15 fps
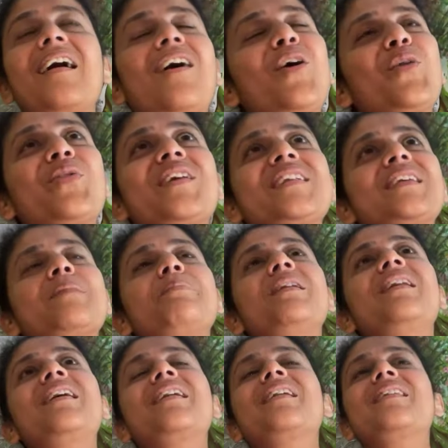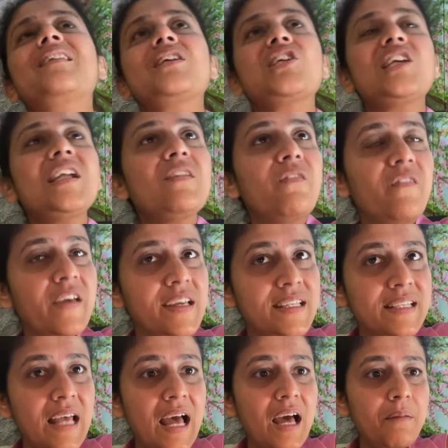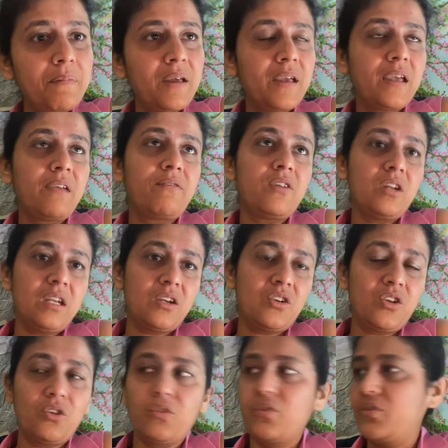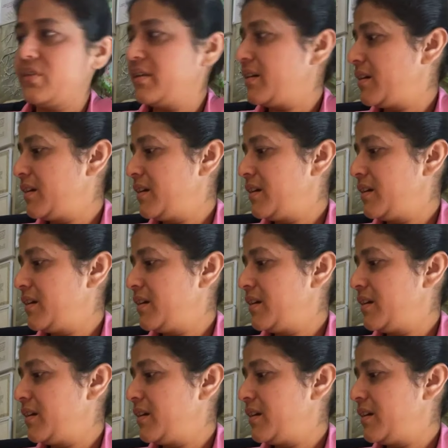On the table, under the sheet, face up, if you need to use the...